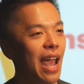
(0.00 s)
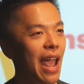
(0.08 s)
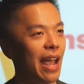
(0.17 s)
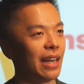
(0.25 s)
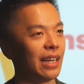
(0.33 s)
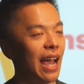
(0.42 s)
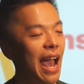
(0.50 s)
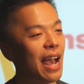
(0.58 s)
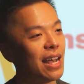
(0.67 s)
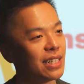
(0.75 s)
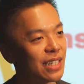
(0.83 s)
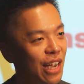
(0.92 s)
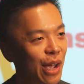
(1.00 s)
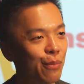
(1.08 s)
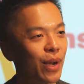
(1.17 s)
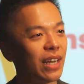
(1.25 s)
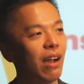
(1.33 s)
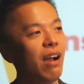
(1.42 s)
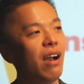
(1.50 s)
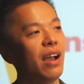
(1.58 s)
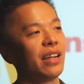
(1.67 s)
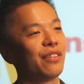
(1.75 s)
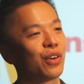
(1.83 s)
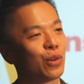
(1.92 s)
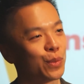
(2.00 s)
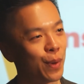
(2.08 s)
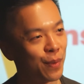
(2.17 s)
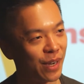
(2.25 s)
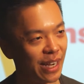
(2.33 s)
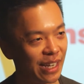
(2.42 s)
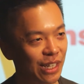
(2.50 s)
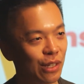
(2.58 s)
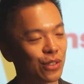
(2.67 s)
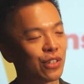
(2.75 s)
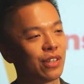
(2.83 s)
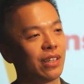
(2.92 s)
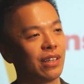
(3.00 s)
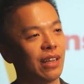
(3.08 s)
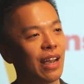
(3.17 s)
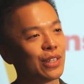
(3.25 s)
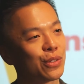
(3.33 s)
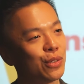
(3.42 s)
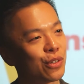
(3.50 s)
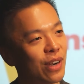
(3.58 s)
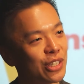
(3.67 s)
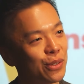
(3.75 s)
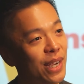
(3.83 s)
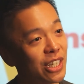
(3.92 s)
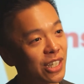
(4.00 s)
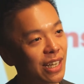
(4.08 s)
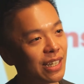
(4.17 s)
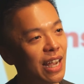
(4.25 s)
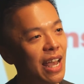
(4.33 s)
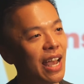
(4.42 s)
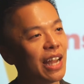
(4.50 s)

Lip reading: And as time went on, of course, we were getting closer to high school graduation,